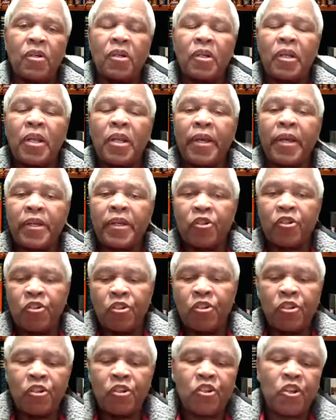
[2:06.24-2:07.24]
Like a
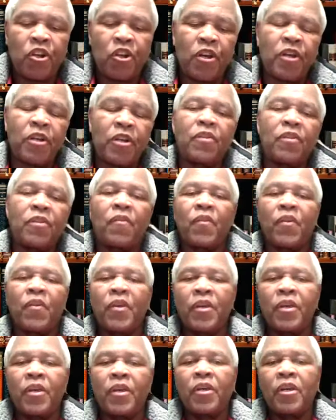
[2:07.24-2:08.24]
teacher
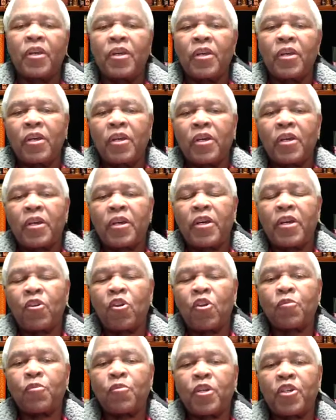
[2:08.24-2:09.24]

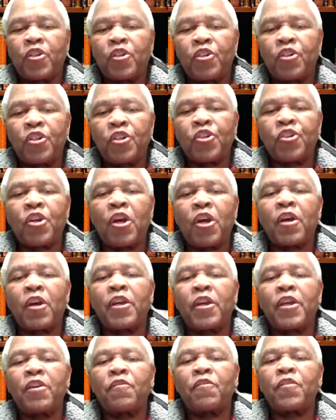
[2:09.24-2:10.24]
cannot be a teacher
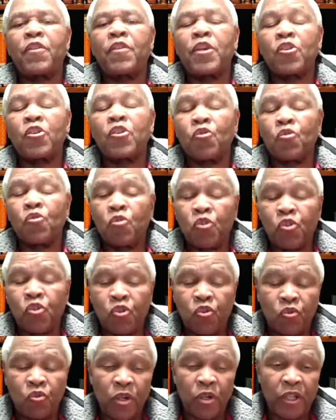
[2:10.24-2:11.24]
if he has no
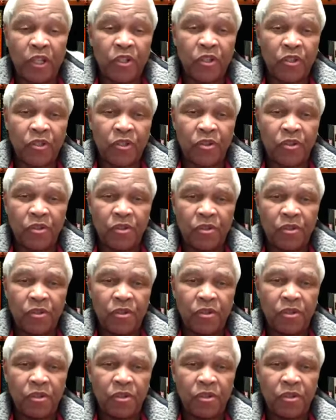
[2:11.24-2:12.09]
students.